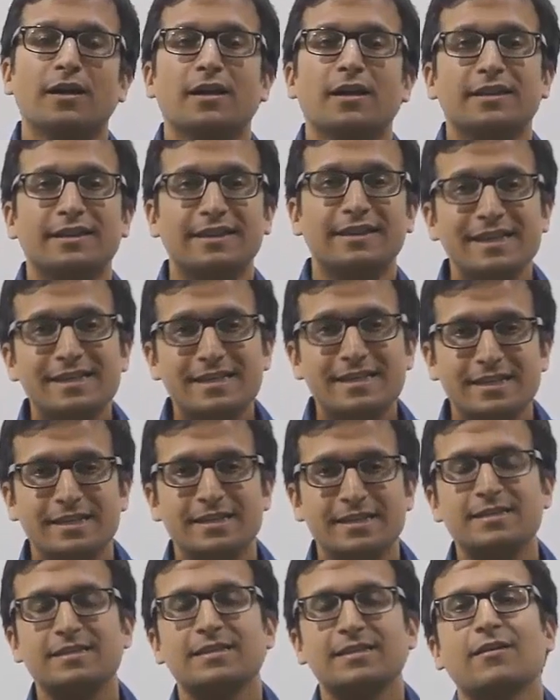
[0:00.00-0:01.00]
This
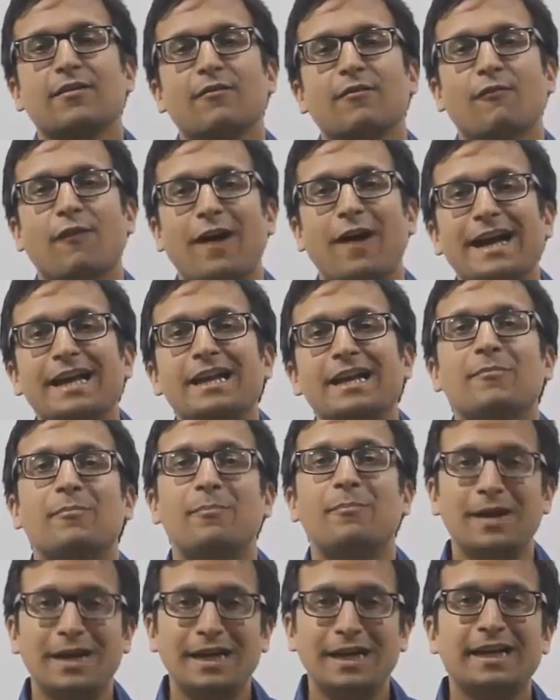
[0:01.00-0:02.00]
is while
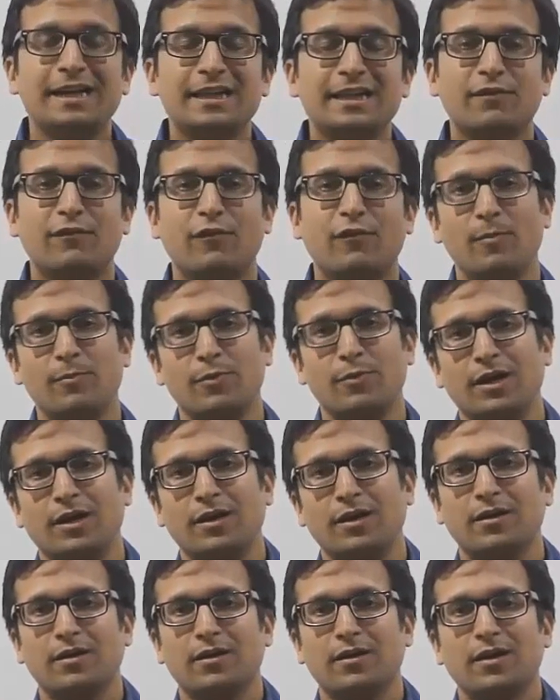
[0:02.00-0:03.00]
building the formula.
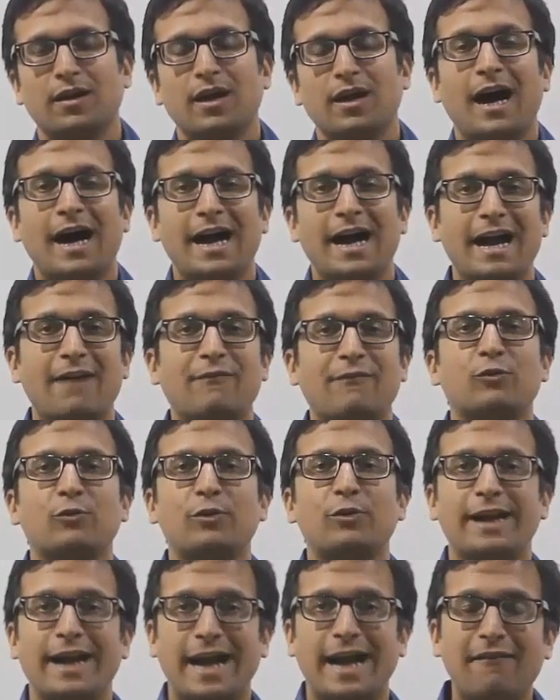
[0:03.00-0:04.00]
I have to
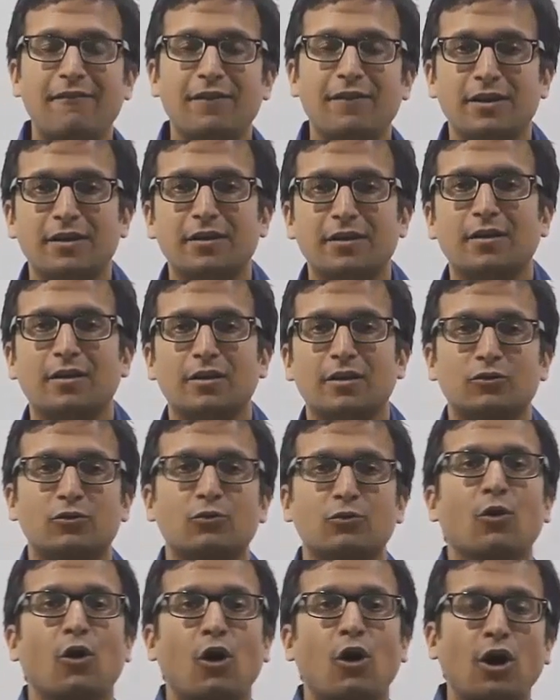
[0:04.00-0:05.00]
travel
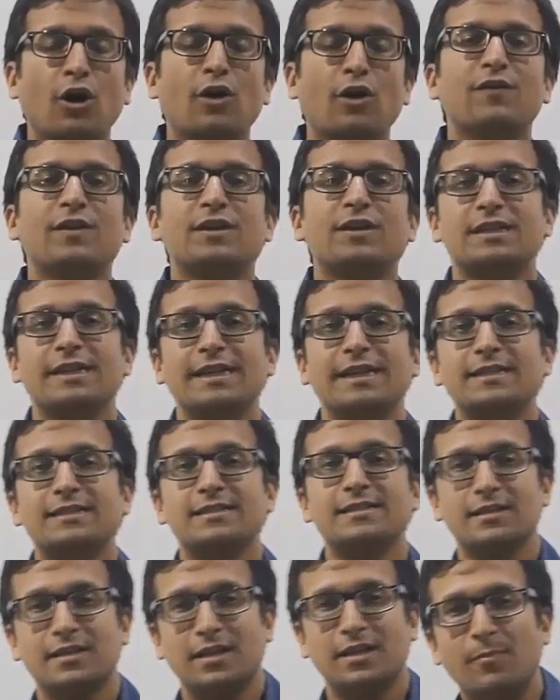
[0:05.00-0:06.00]
through all of the
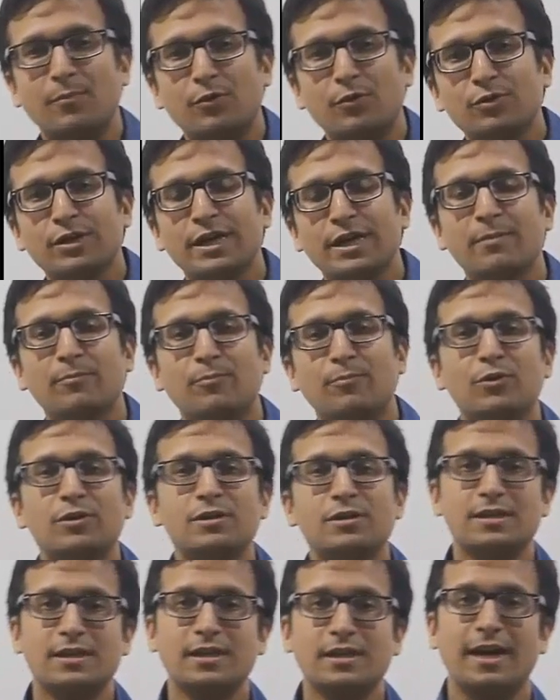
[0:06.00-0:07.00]
sheets, come to the
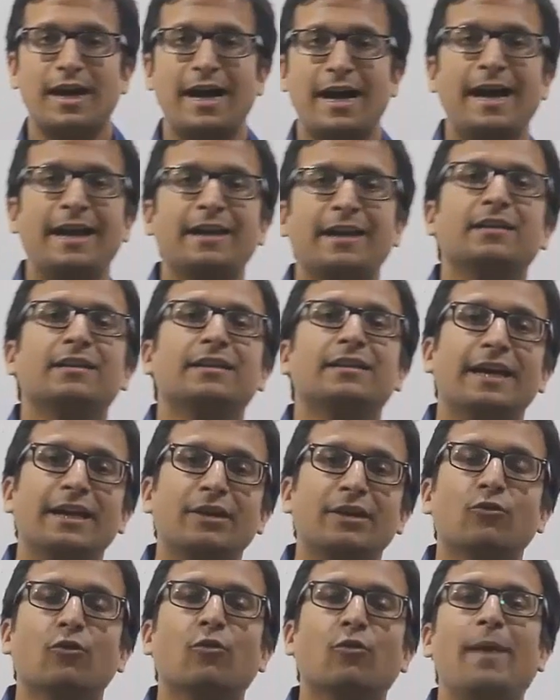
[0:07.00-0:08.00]
inputs and
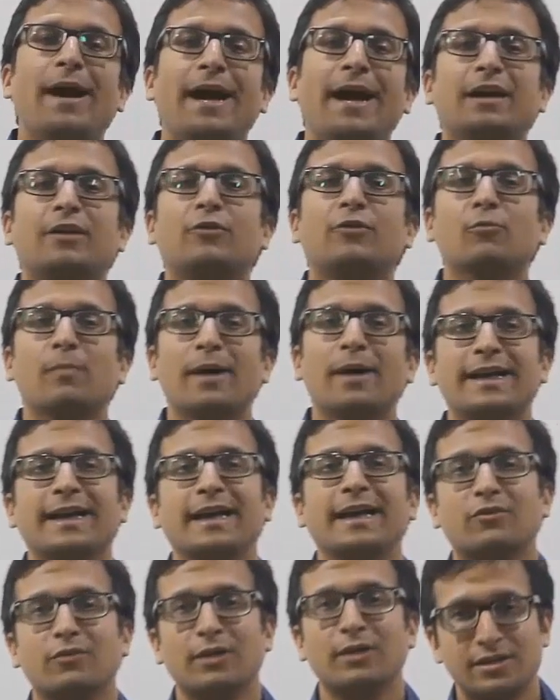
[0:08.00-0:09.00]
then go back to my
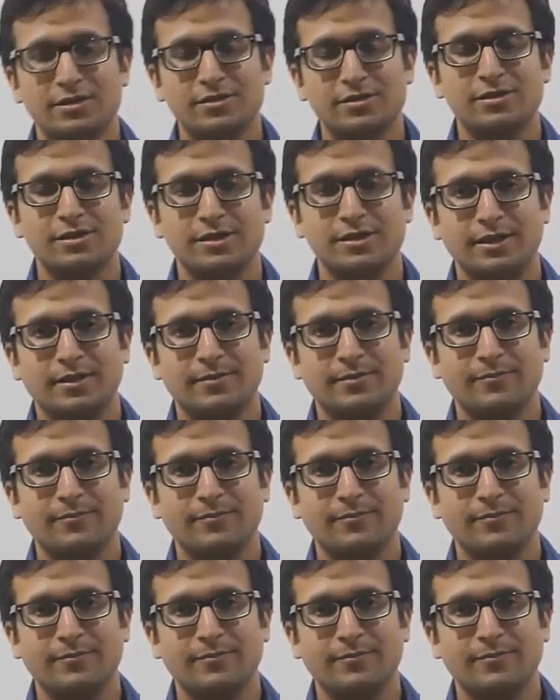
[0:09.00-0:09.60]
calculation sheet.